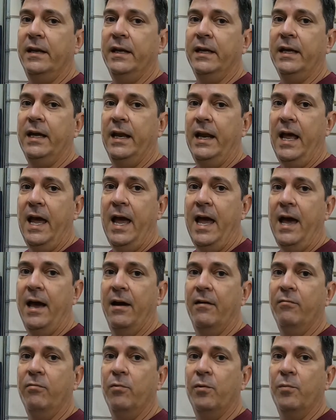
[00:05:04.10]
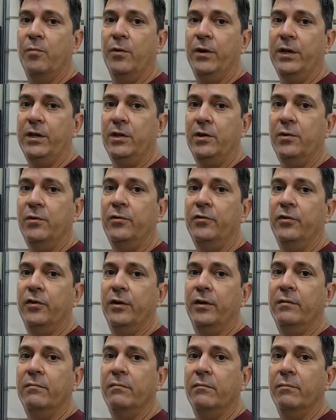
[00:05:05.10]
it can have when we use
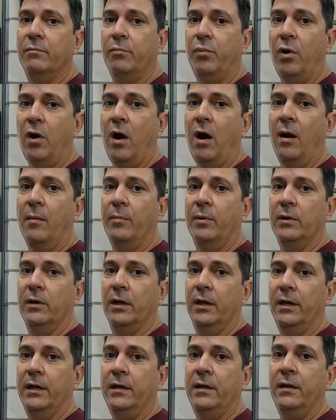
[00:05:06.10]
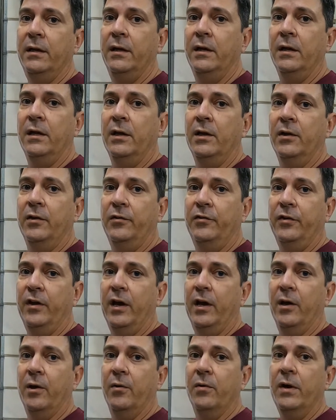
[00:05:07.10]
it properly.
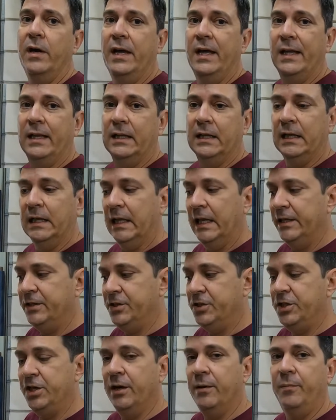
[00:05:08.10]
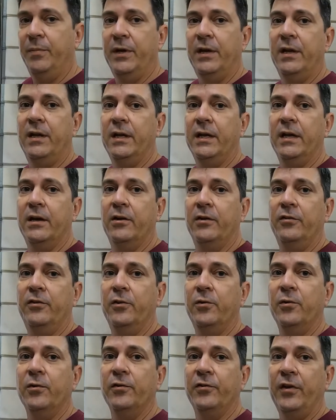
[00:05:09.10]
So let's jump in and get our
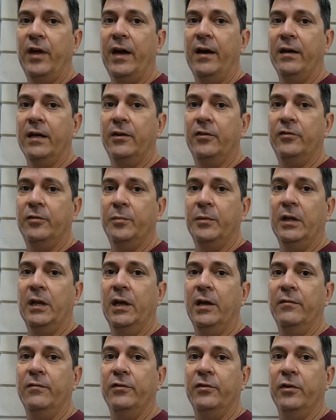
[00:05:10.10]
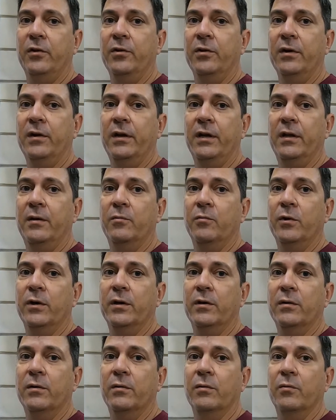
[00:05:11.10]
tools out, get some gloves on, and
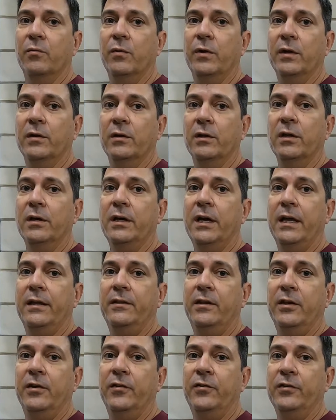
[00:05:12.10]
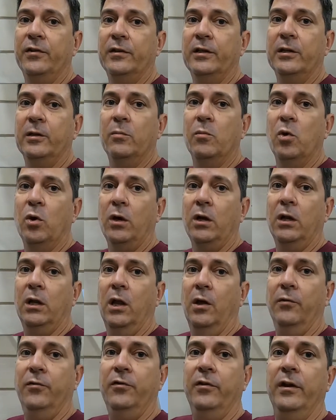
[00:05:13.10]
we'll look at this a little more
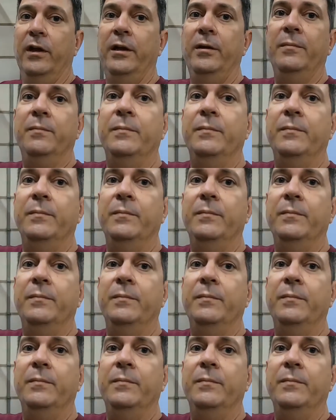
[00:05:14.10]
closely.